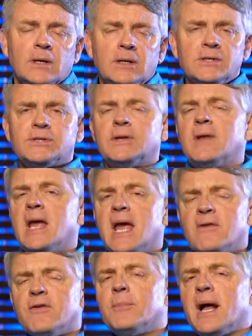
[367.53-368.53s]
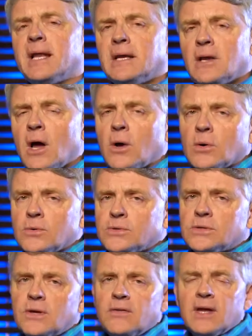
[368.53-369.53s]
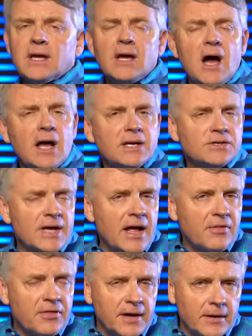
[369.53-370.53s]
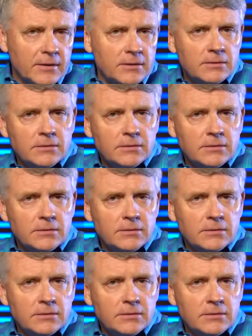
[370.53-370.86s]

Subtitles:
Listen, everybody knows that God is out there.